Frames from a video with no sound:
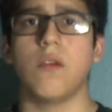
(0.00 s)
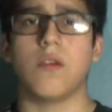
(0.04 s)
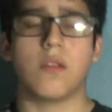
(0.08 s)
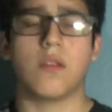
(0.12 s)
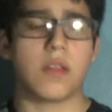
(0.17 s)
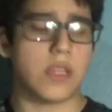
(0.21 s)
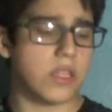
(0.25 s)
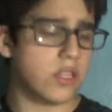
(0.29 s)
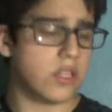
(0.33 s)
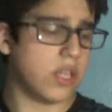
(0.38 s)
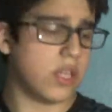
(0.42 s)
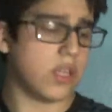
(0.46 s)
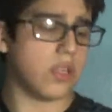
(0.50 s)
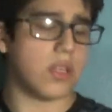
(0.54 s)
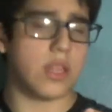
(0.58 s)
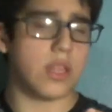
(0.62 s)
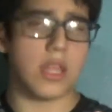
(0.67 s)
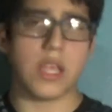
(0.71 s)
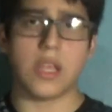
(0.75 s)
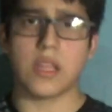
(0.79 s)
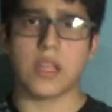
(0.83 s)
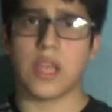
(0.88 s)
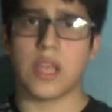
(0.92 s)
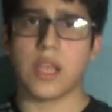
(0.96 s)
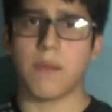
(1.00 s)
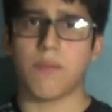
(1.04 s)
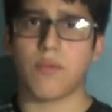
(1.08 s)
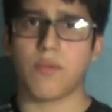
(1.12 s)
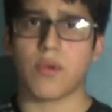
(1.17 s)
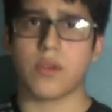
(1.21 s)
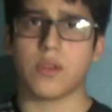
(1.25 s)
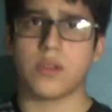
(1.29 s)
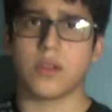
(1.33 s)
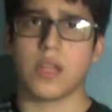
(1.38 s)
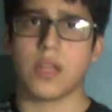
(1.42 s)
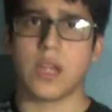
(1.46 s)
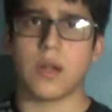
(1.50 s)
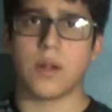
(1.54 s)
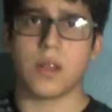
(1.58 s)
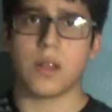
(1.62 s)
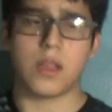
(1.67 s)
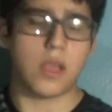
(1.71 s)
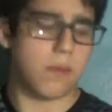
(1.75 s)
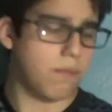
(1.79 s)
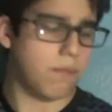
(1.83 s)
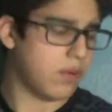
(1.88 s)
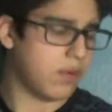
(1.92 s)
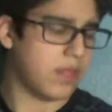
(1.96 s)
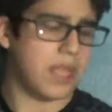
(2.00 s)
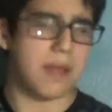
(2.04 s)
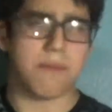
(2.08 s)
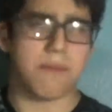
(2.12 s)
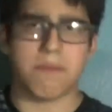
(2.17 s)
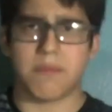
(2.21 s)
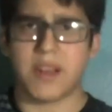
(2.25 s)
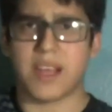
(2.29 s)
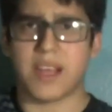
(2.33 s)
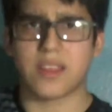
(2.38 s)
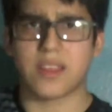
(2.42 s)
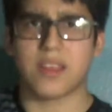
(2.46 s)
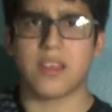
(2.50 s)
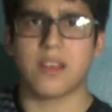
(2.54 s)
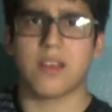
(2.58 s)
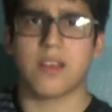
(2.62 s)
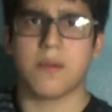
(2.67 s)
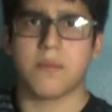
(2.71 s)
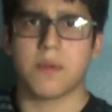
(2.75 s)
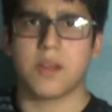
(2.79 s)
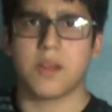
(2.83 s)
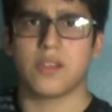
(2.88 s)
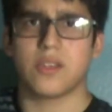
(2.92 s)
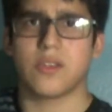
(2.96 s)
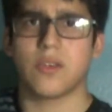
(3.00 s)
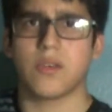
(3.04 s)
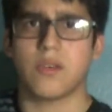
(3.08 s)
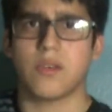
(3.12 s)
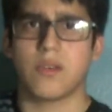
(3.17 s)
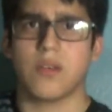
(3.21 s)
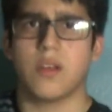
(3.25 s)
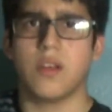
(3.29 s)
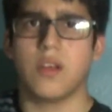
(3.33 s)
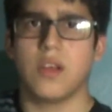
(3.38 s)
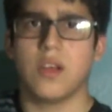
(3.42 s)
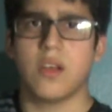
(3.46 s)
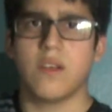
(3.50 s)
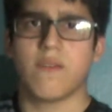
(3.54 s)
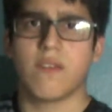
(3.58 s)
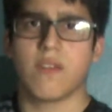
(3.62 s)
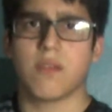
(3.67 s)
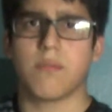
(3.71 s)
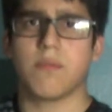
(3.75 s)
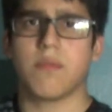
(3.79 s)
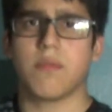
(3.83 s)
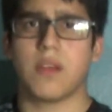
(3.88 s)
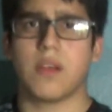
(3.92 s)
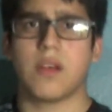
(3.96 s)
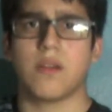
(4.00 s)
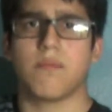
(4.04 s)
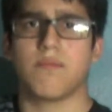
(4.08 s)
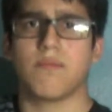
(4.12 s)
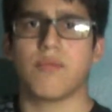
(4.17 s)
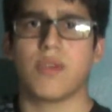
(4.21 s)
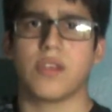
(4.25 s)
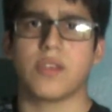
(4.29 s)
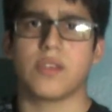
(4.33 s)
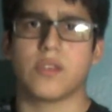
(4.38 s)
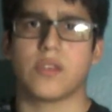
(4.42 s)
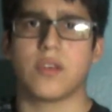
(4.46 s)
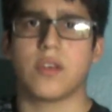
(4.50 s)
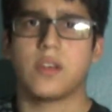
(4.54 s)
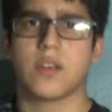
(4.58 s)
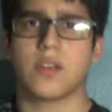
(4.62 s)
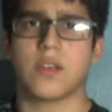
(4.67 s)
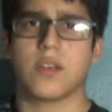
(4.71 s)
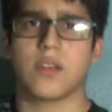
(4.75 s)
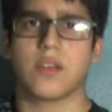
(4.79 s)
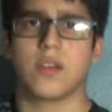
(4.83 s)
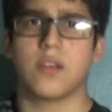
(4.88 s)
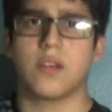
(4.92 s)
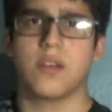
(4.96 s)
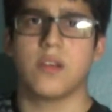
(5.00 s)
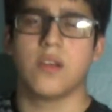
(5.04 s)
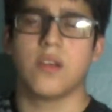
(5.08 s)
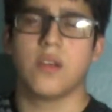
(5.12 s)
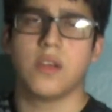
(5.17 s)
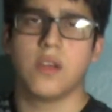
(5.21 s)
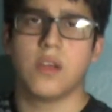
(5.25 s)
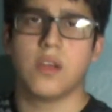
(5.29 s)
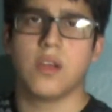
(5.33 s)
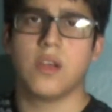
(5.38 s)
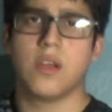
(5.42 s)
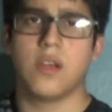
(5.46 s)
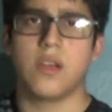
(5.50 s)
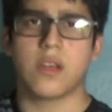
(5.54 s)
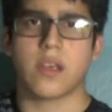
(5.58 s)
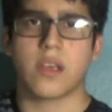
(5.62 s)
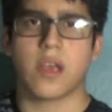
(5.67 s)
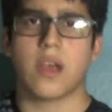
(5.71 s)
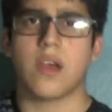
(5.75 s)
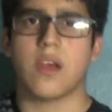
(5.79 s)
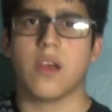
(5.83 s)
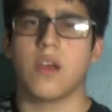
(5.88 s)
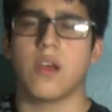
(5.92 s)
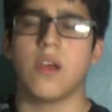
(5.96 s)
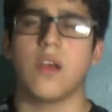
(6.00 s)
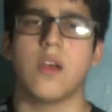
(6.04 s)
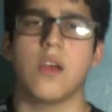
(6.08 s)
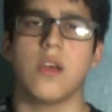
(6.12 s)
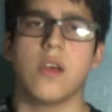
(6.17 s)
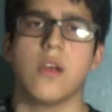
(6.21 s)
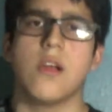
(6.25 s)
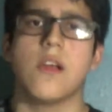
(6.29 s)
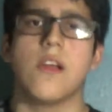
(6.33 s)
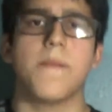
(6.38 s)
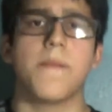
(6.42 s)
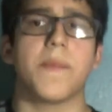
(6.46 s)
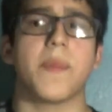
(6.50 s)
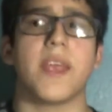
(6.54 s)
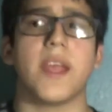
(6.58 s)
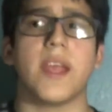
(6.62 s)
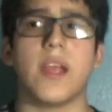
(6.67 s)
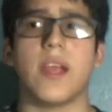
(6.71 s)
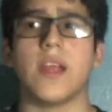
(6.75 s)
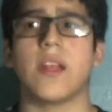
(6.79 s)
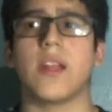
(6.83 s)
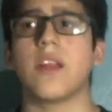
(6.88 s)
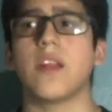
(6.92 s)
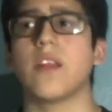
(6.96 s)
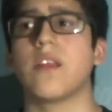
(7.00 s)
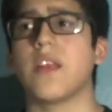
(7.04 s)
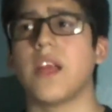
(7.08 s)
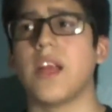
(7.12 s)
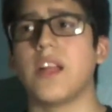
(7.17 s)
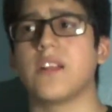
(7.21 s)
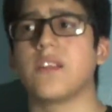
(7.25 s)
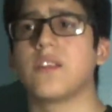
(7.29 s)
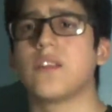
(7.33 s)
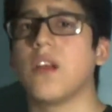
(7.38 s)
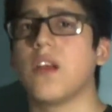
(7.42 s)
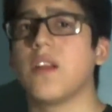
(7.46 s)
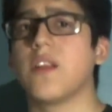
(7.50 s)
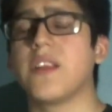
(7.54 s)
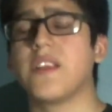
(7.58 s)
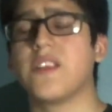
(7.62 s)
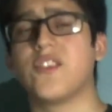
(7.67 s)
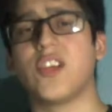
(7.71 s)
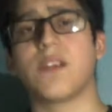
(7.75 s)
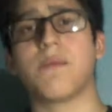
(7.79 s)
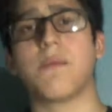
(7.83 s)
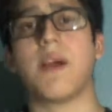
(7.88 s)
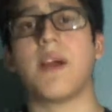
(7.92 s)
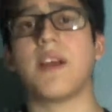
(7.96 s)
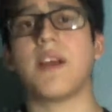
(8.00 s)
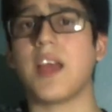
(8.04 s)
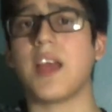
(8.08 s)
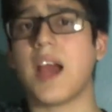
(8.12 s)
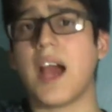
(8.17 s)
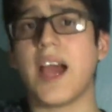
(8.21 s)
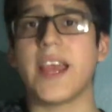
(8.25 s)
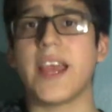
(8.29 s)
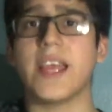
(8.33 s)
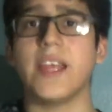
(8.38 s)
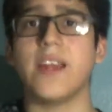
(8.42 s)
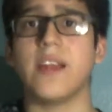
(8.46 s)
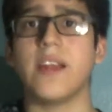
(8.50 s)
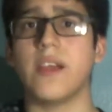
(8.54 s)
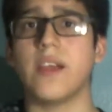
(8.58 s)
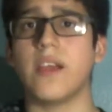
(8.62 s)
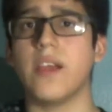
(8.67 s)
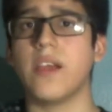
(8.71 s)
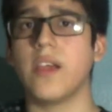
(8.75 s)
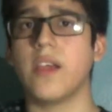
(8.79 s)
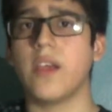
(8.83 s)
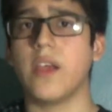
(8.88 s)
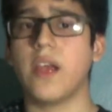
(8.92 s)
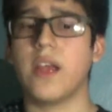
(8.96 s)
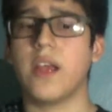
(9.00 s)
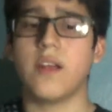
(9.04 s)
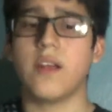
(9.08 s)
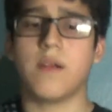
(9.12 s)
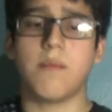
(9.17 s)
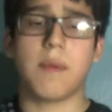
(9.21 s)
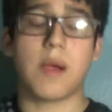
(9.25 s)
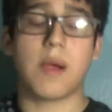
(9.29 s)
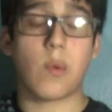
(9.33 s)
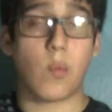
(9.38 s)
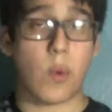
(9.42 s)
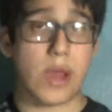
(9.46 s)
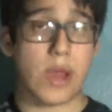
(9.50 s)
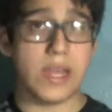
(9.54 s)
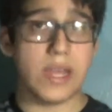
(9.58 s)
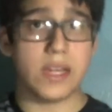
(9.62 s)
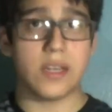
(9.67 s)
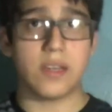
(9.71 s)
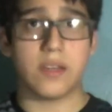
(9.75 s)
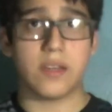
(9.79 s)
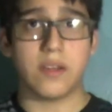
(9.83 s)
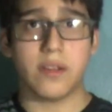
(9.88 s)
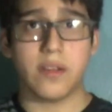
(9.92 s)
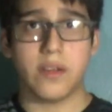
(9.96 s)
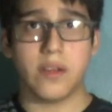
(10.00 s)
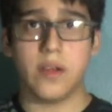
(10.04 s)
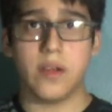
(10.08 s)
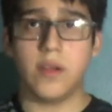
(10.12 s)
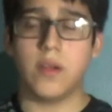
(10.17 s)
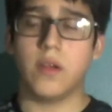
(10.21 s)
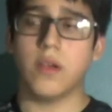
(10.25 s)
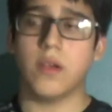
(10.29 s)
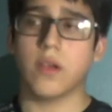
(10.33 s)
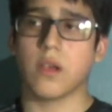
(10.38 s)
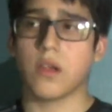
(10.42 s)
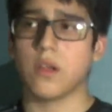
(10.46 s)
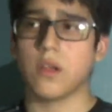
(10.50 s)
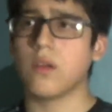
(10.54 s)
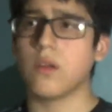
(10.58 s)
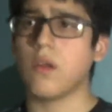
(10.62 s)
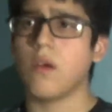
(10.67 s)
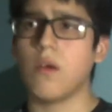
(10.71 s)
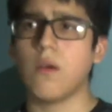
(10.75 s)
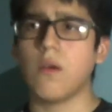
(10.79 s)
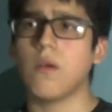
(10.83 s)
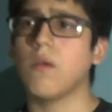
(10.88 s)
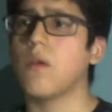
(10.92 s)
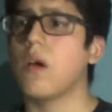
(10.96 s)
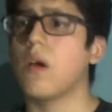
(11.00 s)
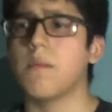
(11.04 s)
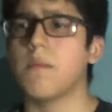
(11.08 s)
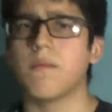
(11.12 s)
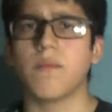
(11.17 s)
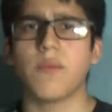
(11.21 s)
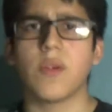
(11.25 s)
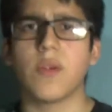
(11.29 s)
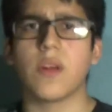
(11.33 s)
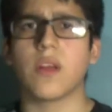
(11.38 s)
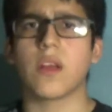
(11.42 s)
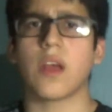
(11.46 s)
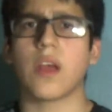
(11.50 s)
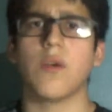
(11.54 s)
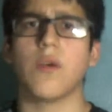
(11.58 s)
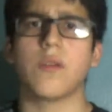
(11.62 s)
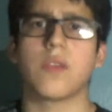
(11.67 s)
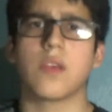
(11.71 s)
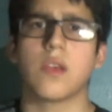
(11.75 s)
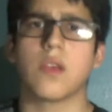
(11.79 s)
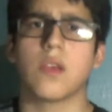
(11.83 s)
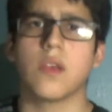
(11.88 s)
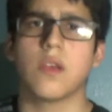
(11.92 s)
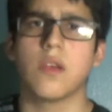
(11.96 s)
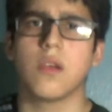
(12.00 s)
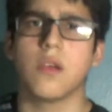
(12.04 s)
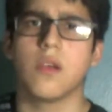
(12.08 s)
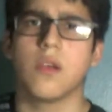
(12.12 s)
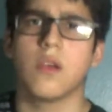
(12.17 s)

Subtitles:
They check. They put that black thing. I'm not sure, for the blood pressure, I think. Yeah. And then that's done. They check my height and then my weight. I'm pretty healthy.